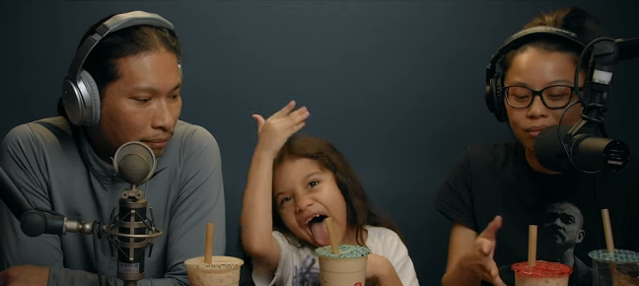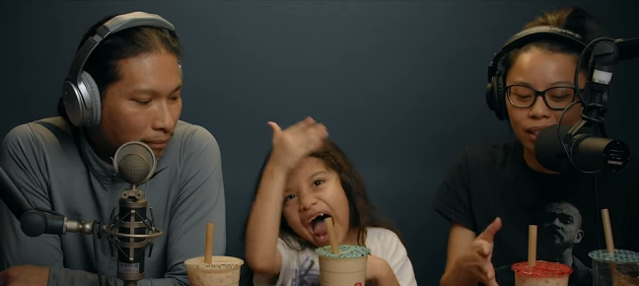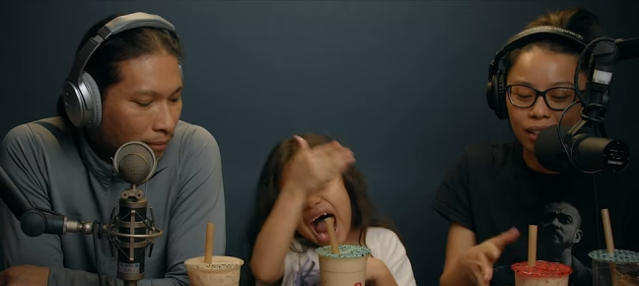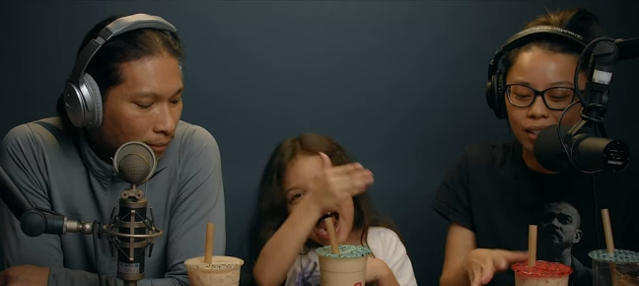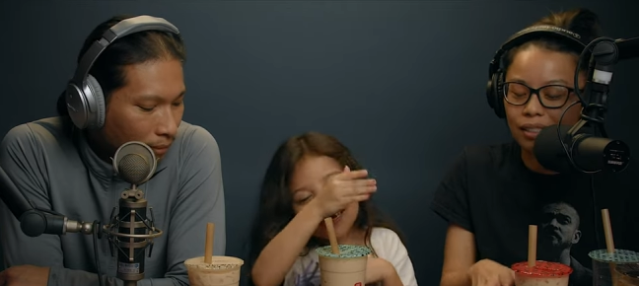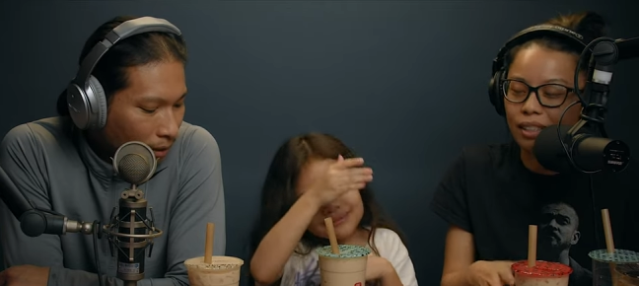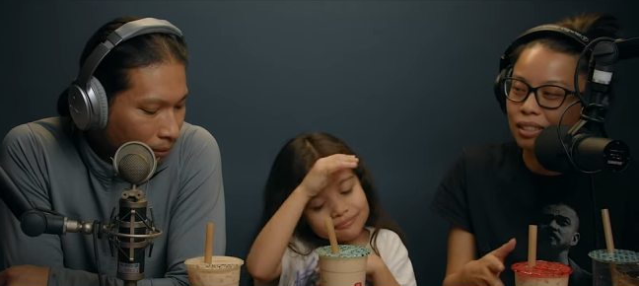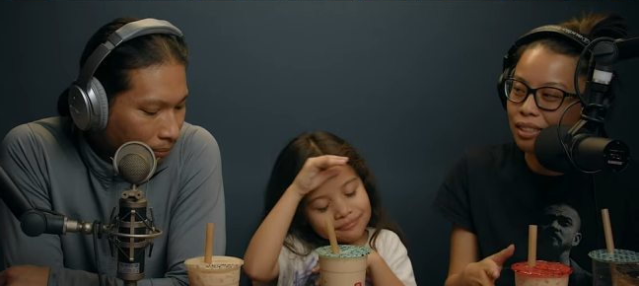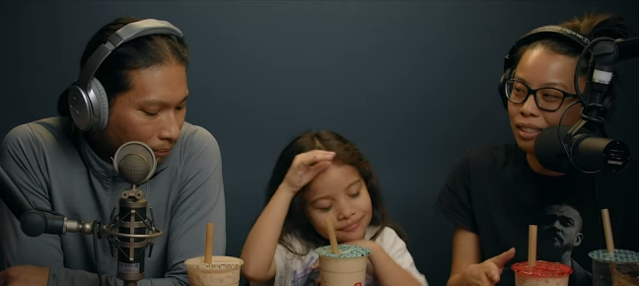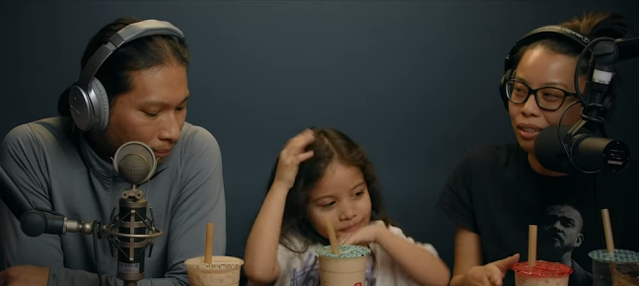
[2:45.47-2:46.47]
Speaker 1: I guess,
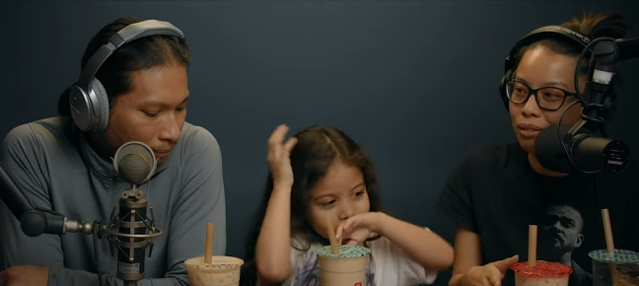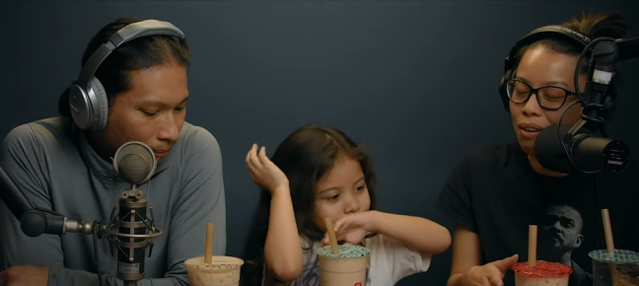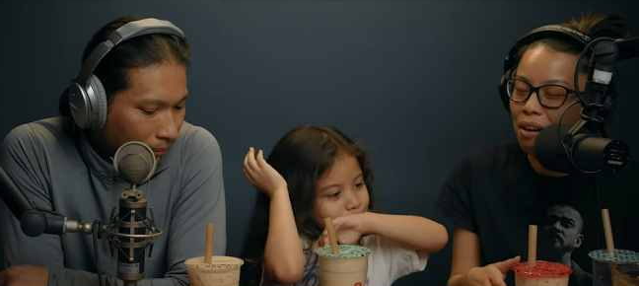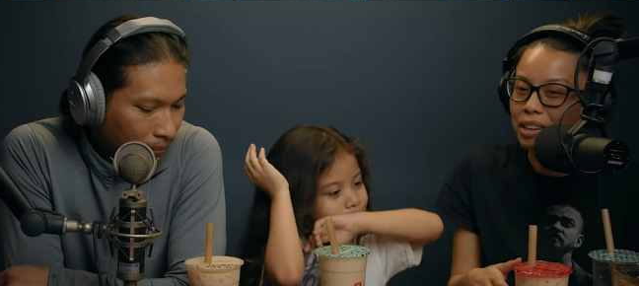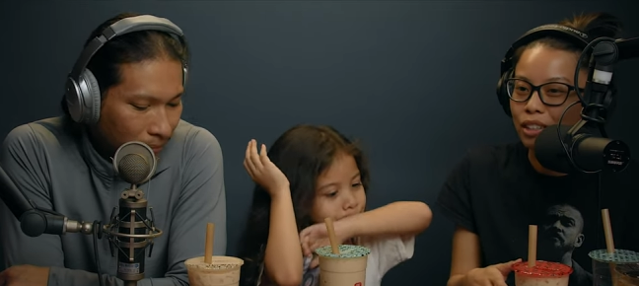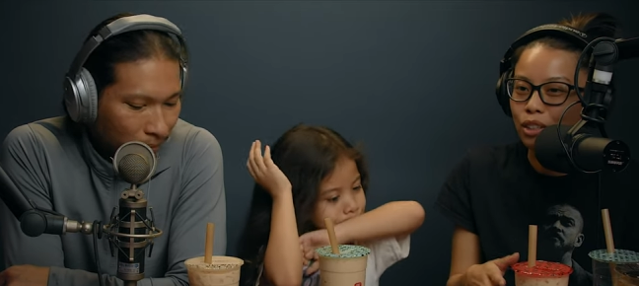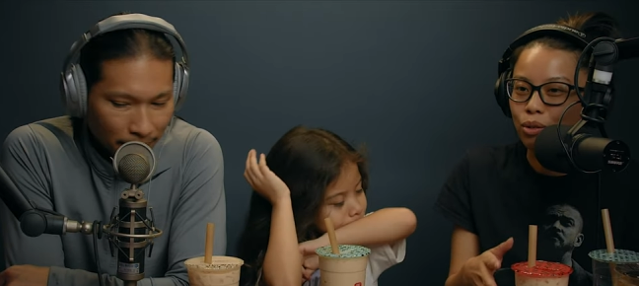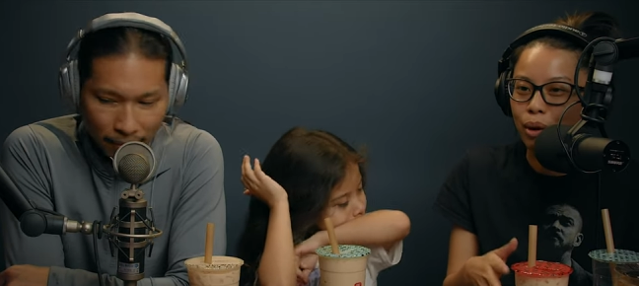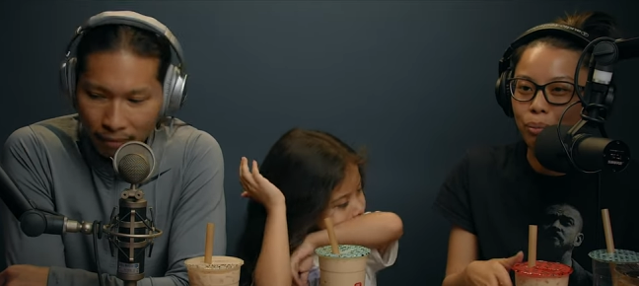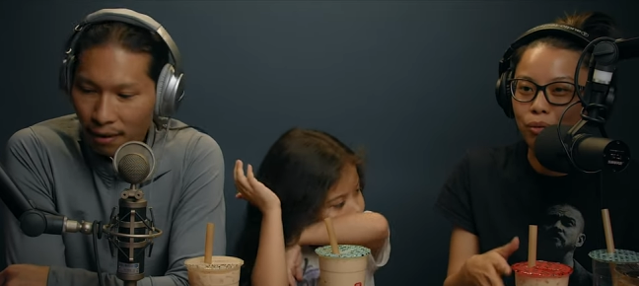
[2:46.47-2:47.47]
sensitive. Mm-hmm.
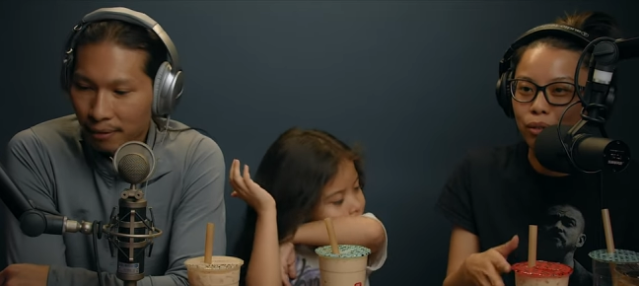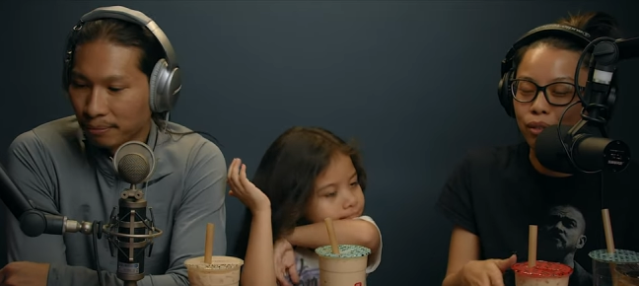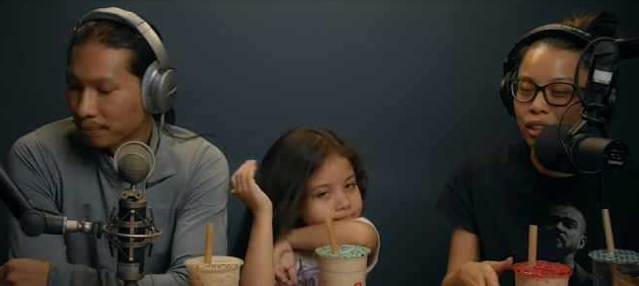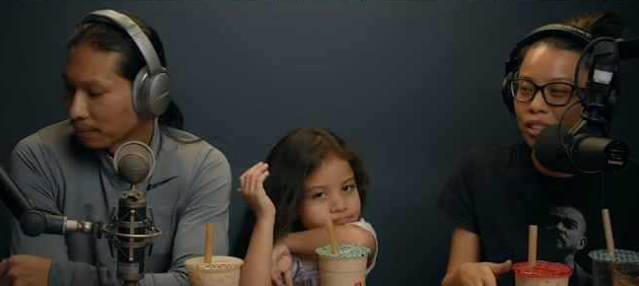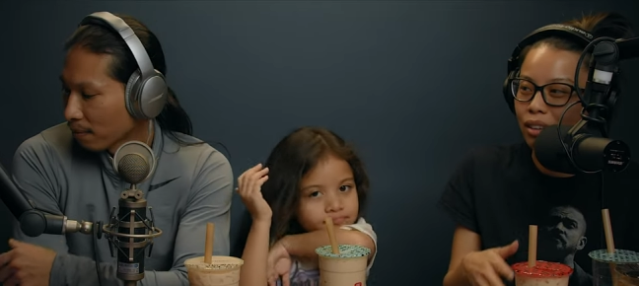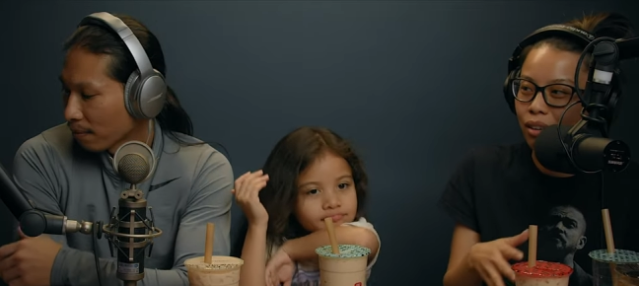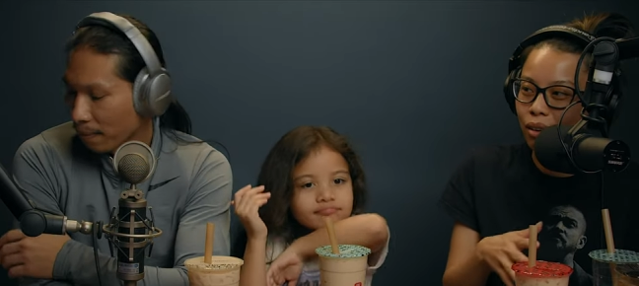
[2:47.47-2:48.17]
So I prefer things a,